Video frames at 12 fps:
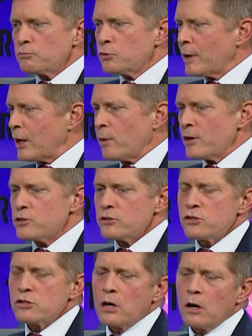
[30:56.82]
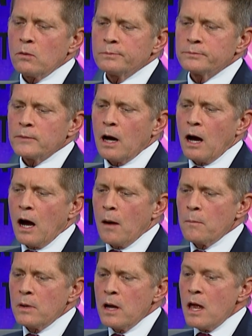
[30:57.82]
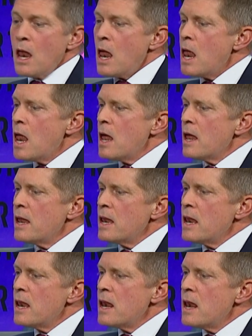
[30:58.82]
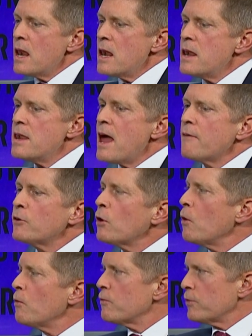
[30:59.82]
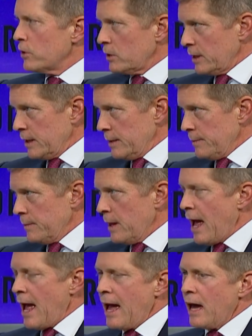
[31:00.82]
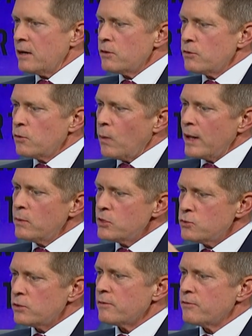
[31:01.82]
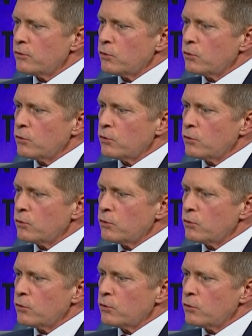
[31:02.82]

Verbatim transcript: Great question. So, um, never overtly. And the way we sort of